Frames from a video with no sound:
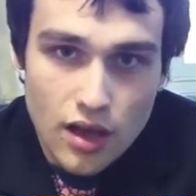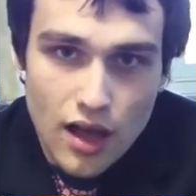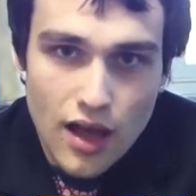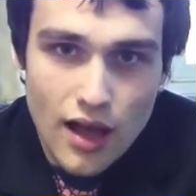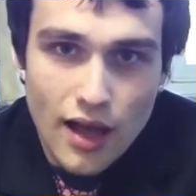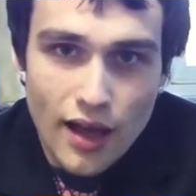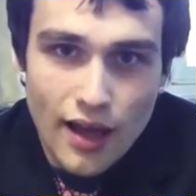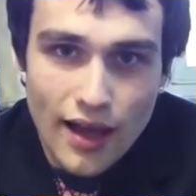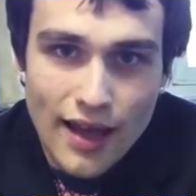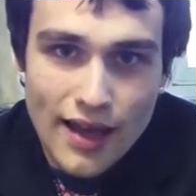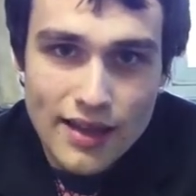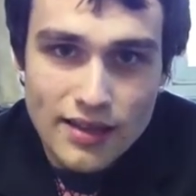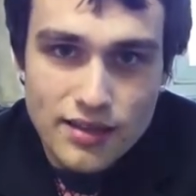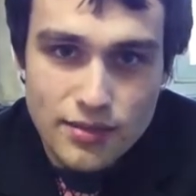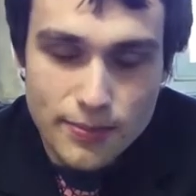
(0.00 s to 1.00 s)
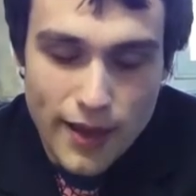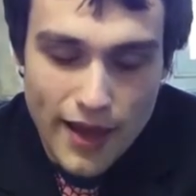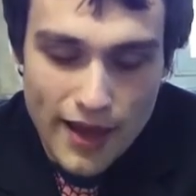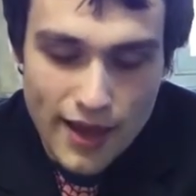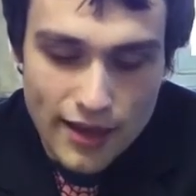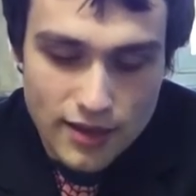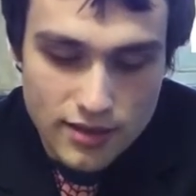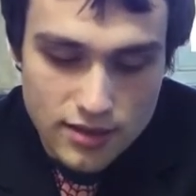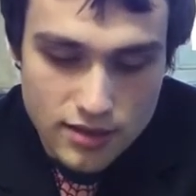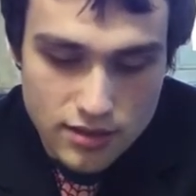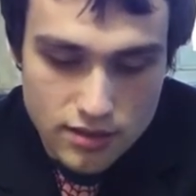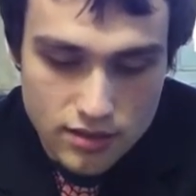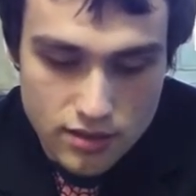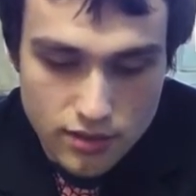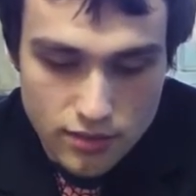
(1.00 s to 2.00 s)
Uh, hats, bags,
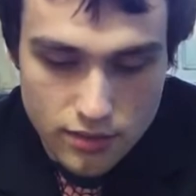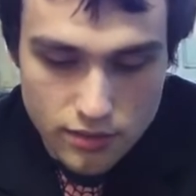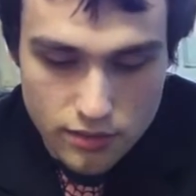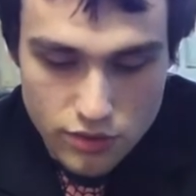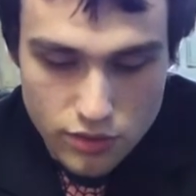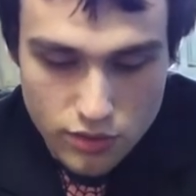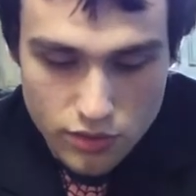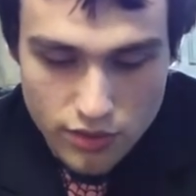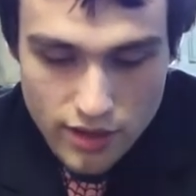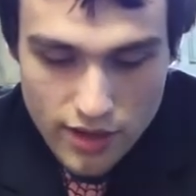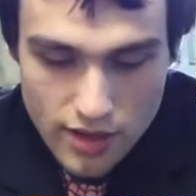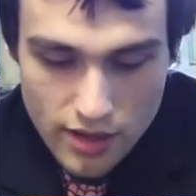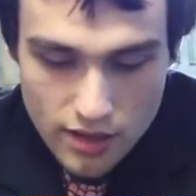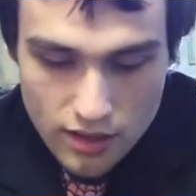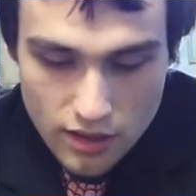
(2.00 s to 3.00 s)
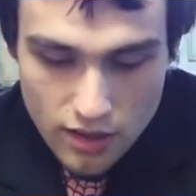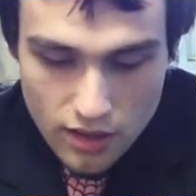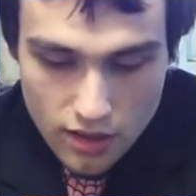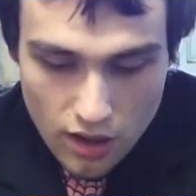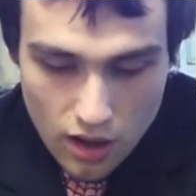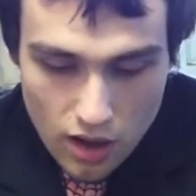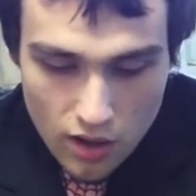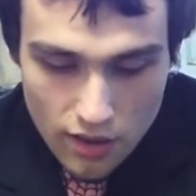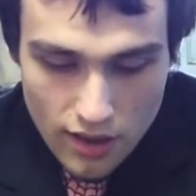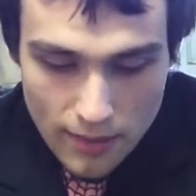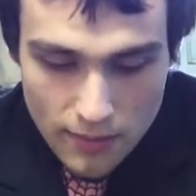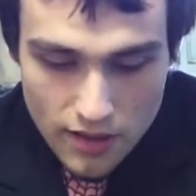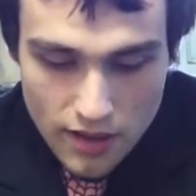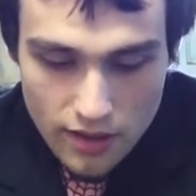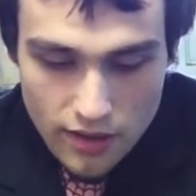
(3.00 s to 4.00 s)
jewelry, all
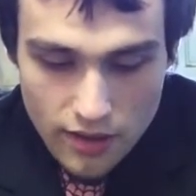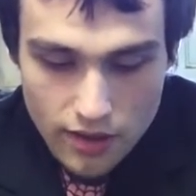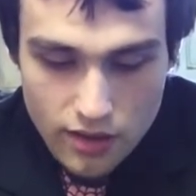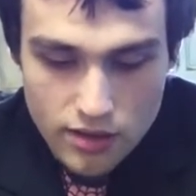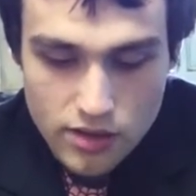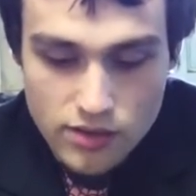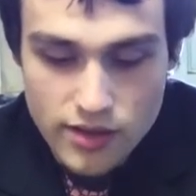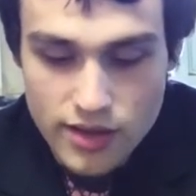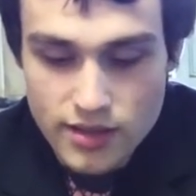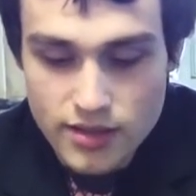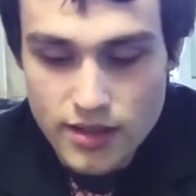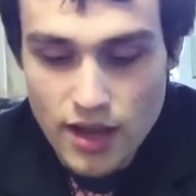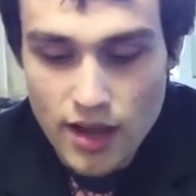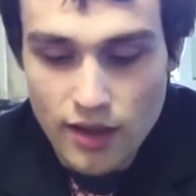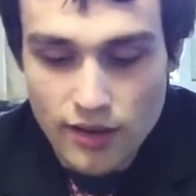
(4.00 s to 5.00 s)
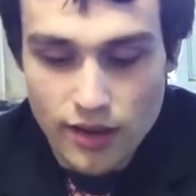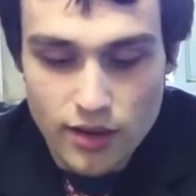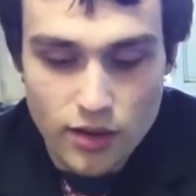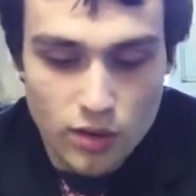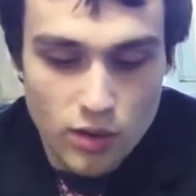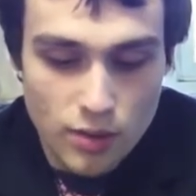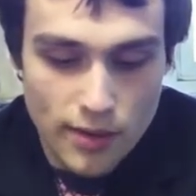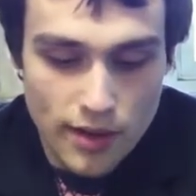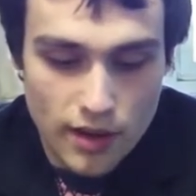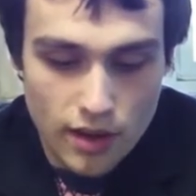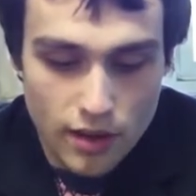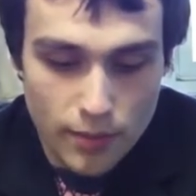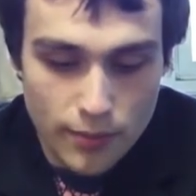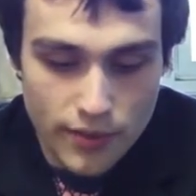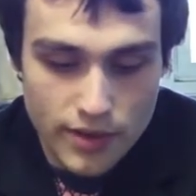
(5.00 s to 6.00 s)
came together in a unique style that could only be
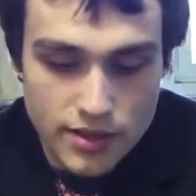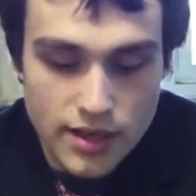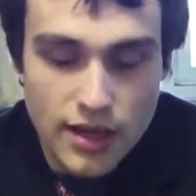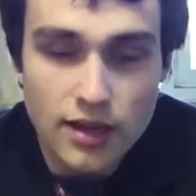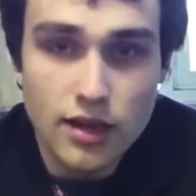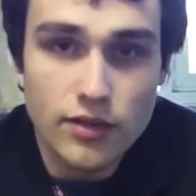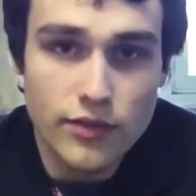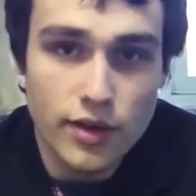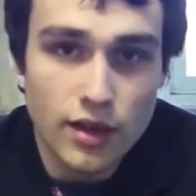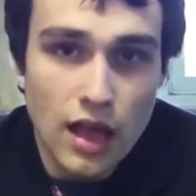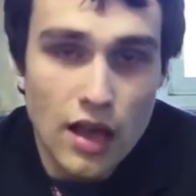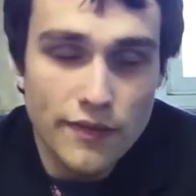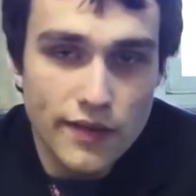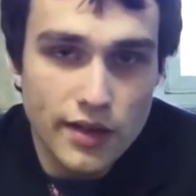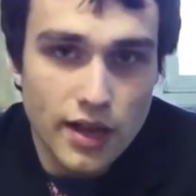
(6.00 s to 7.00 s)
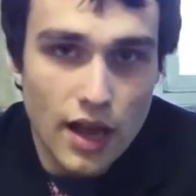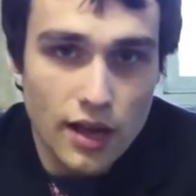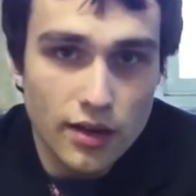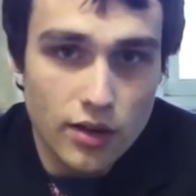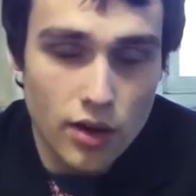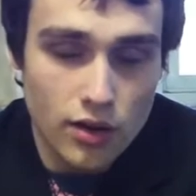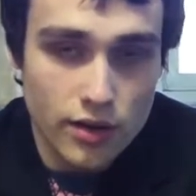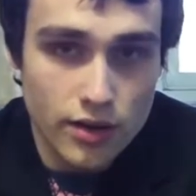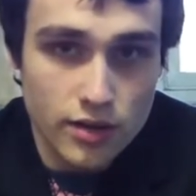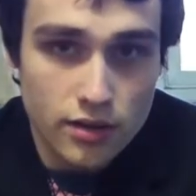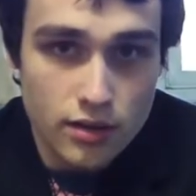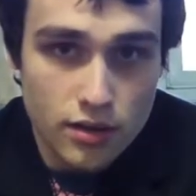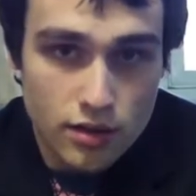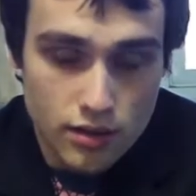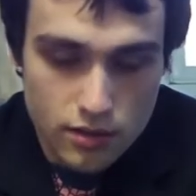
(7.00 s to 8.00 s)
appreciated in real life and not in color.
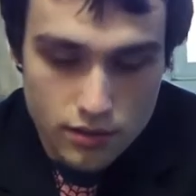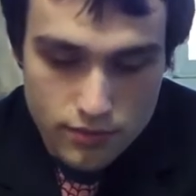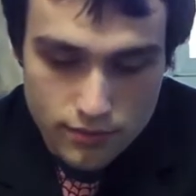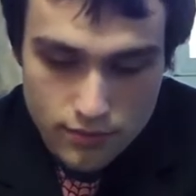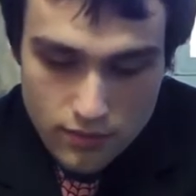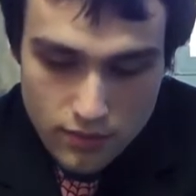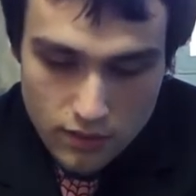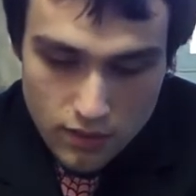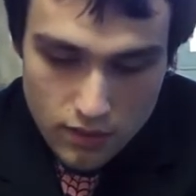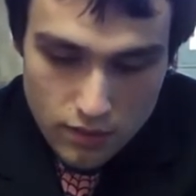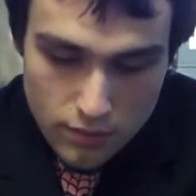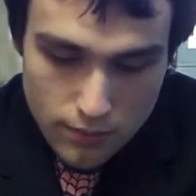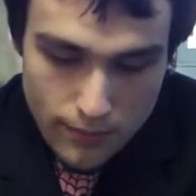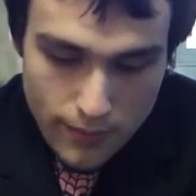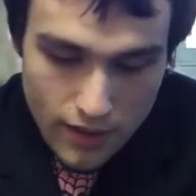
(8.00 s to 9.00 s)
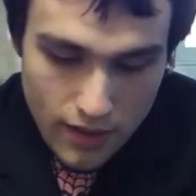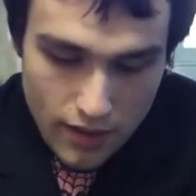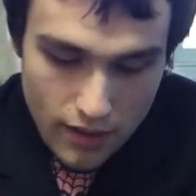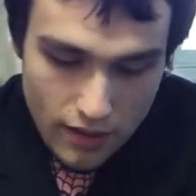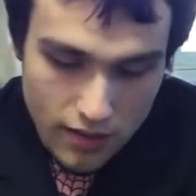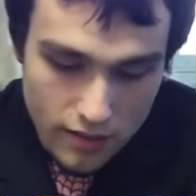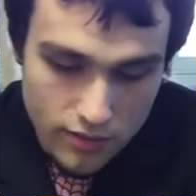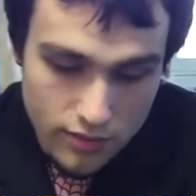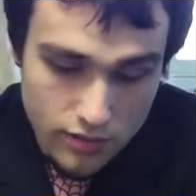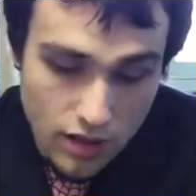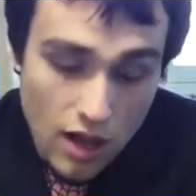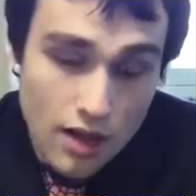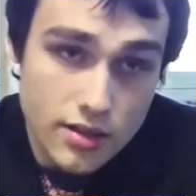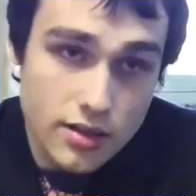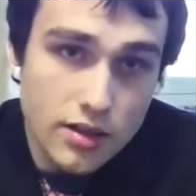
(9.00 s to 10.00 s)
But it was
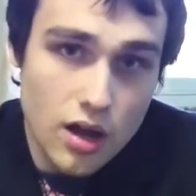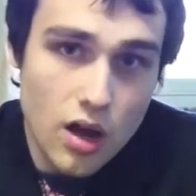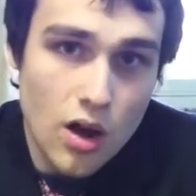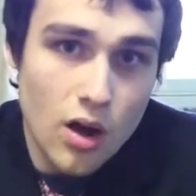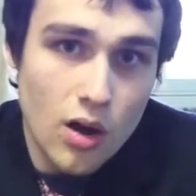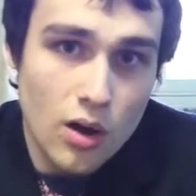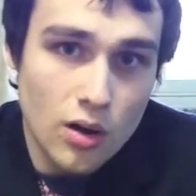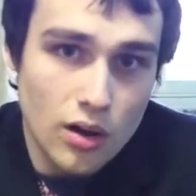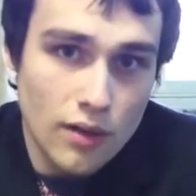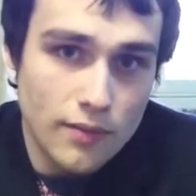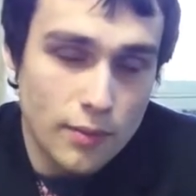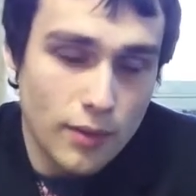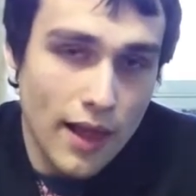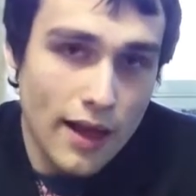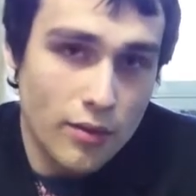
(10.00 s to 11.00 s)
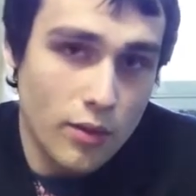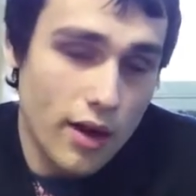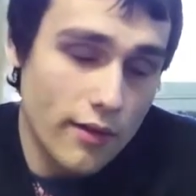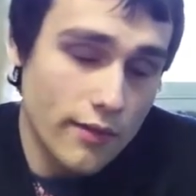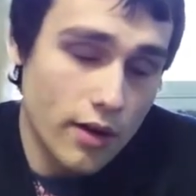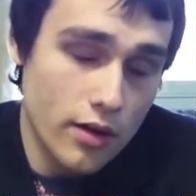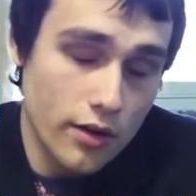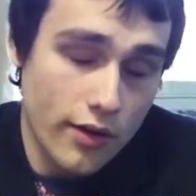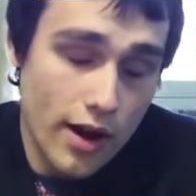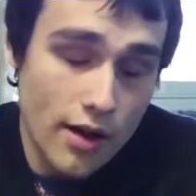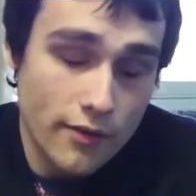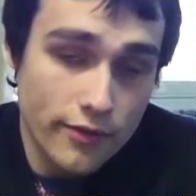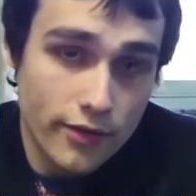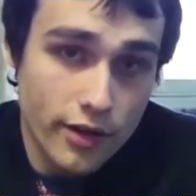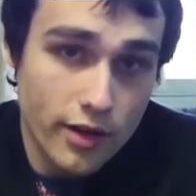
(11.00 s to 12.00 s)
lost in all of black and white
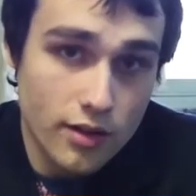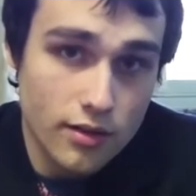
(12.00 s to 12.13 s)
photography.